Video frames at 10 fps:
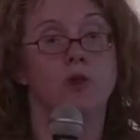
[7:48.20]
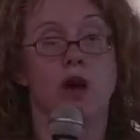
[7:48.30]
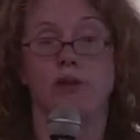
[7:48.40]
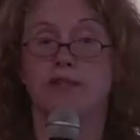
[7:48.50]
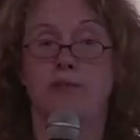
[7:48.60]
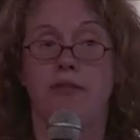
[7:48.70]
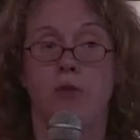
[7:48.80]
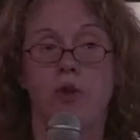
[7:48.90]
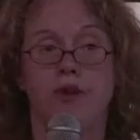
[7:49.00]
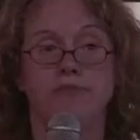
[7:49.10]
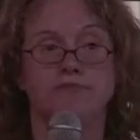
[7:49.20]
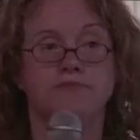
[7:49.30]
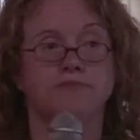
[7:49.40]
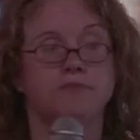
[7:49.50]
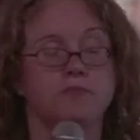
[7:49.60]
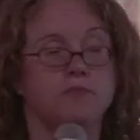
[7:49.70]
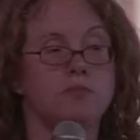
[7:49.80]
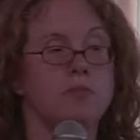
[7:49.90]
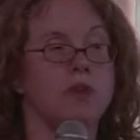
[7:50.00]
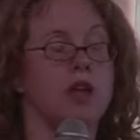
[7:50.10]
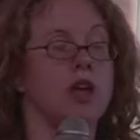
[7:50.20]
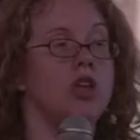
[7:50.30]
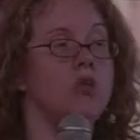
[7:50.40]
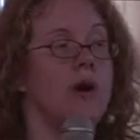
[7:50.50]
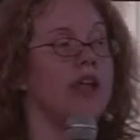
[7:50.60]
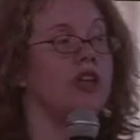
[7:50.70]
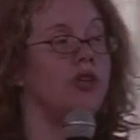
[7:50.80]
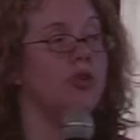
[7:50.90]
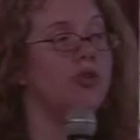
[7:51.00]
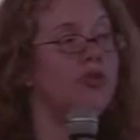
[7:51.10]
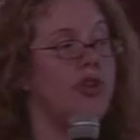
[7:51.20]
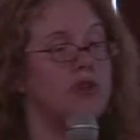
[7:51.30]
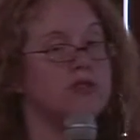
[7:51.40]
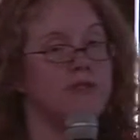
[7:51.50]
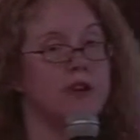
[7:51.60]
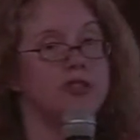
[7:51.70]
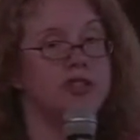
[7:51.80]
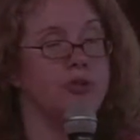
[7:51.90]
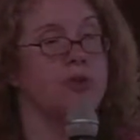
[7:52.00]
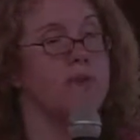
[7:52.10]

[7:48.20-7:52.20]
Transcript: go to spread the word? You want to use those first two